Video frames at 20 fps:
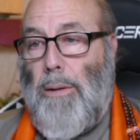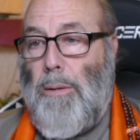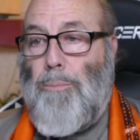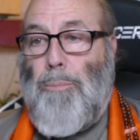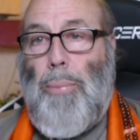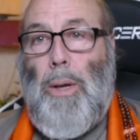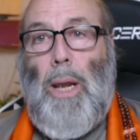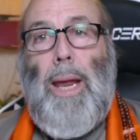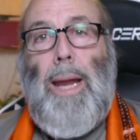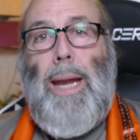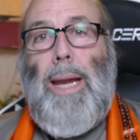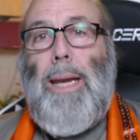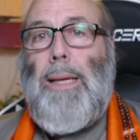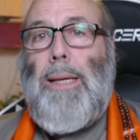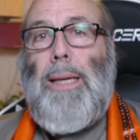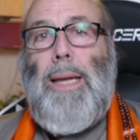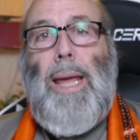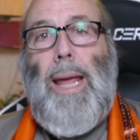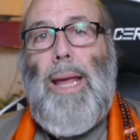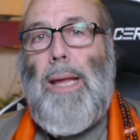plain
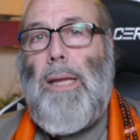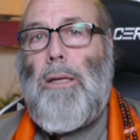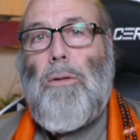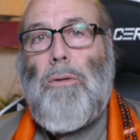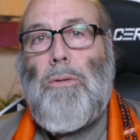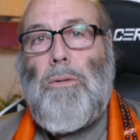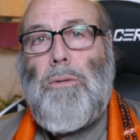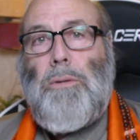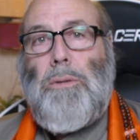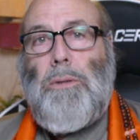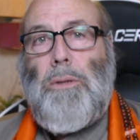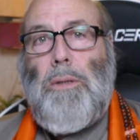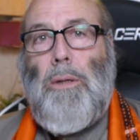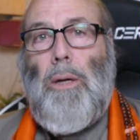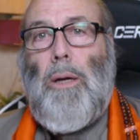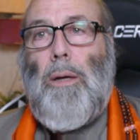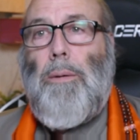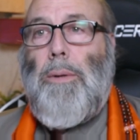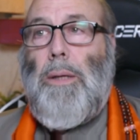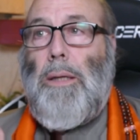candles. You
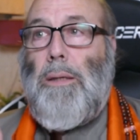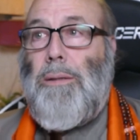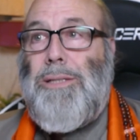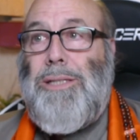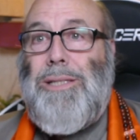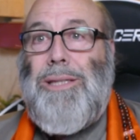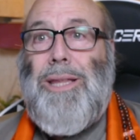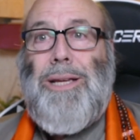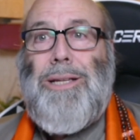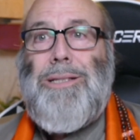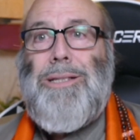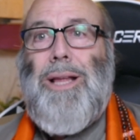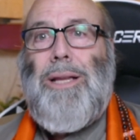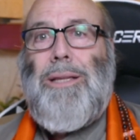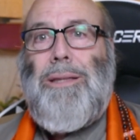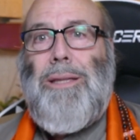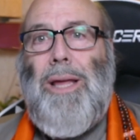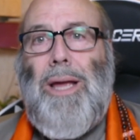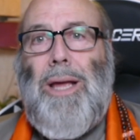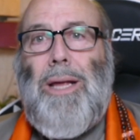know, it's things
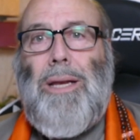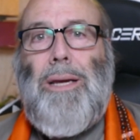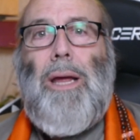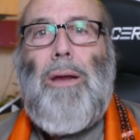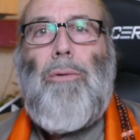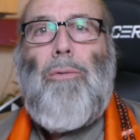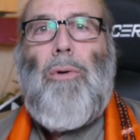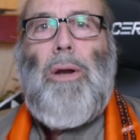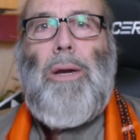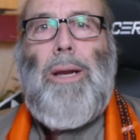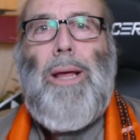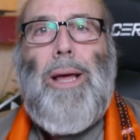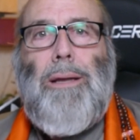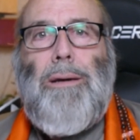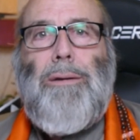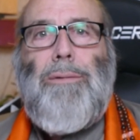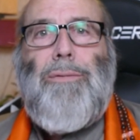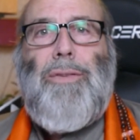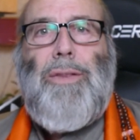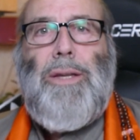like that. I run out
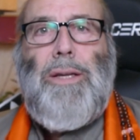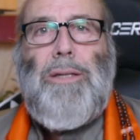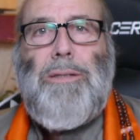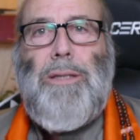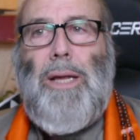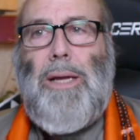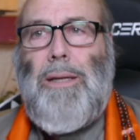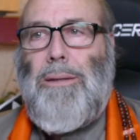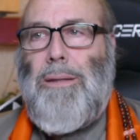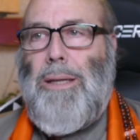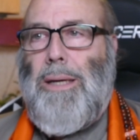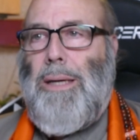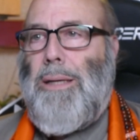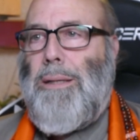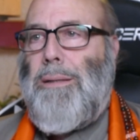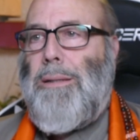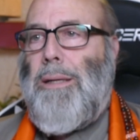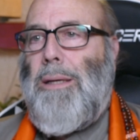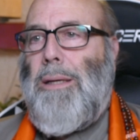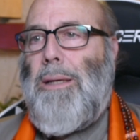of things like
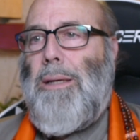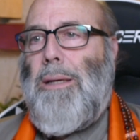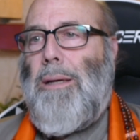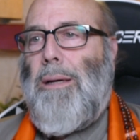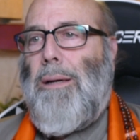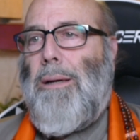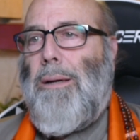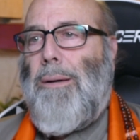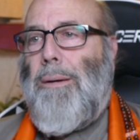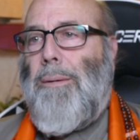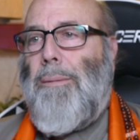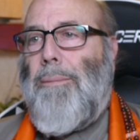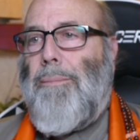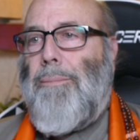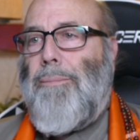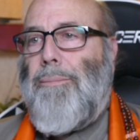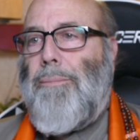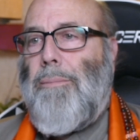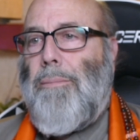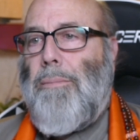that.
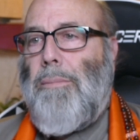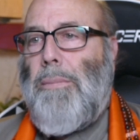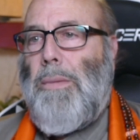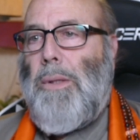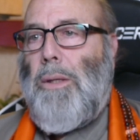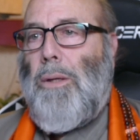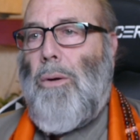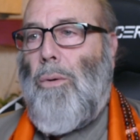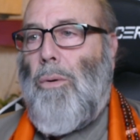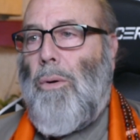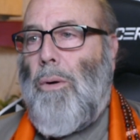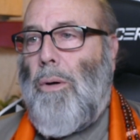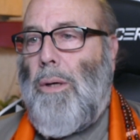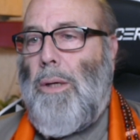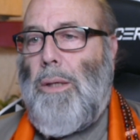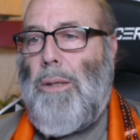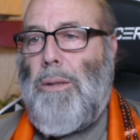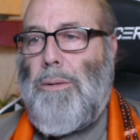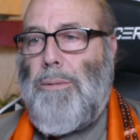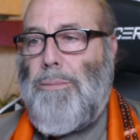Um, or,
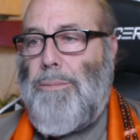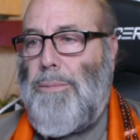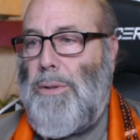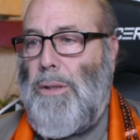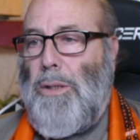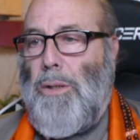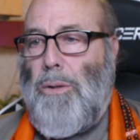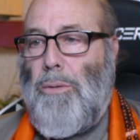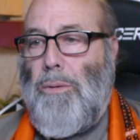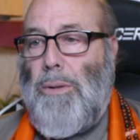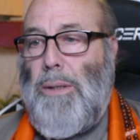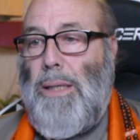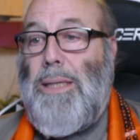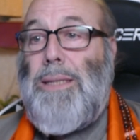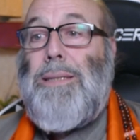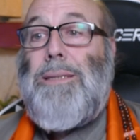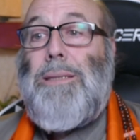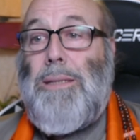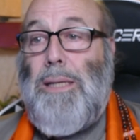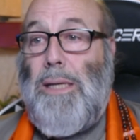um, you know,
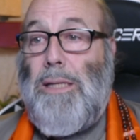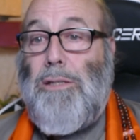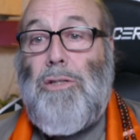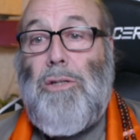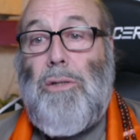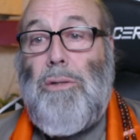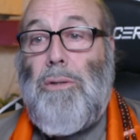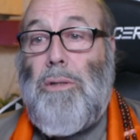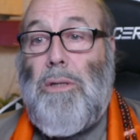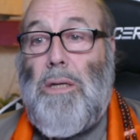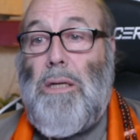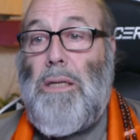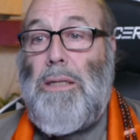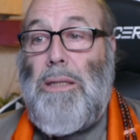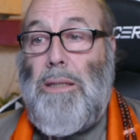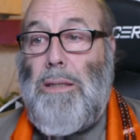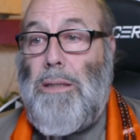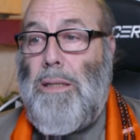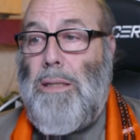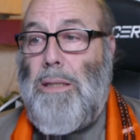incense, good
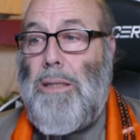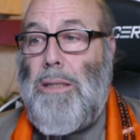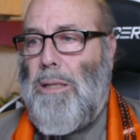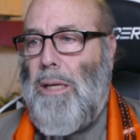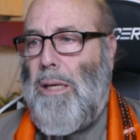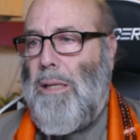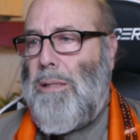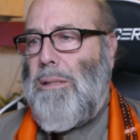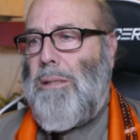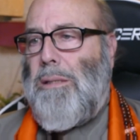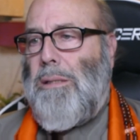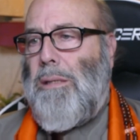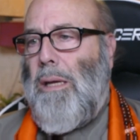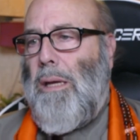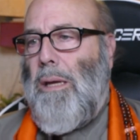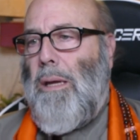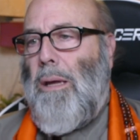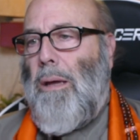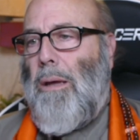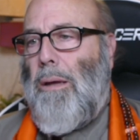clean incense,
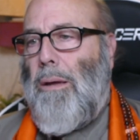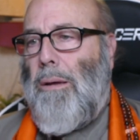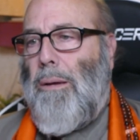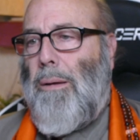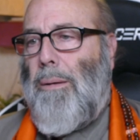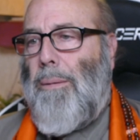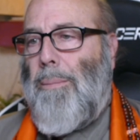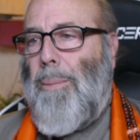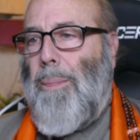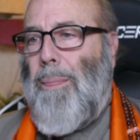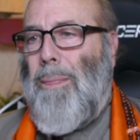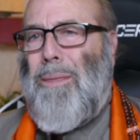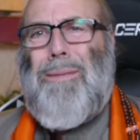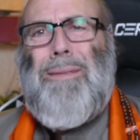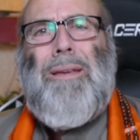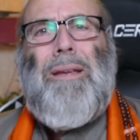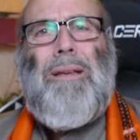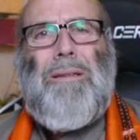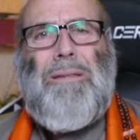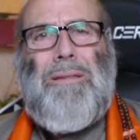um,
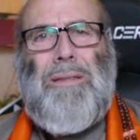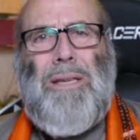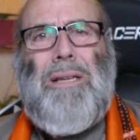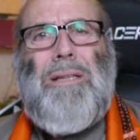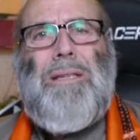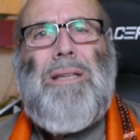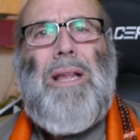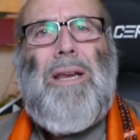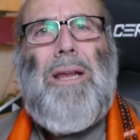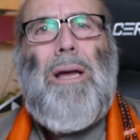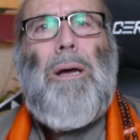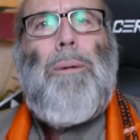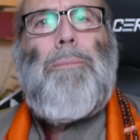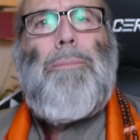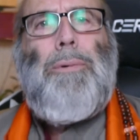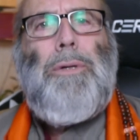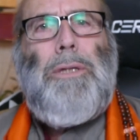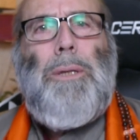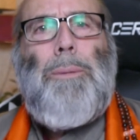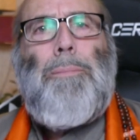things that help
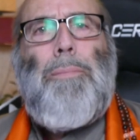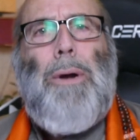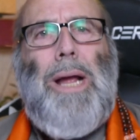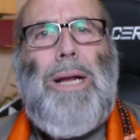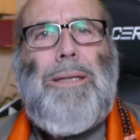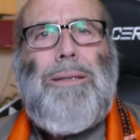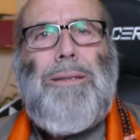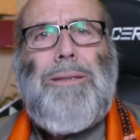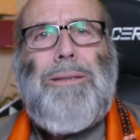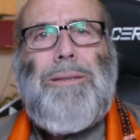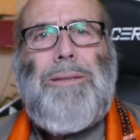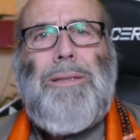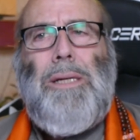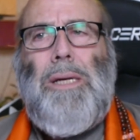with the practice.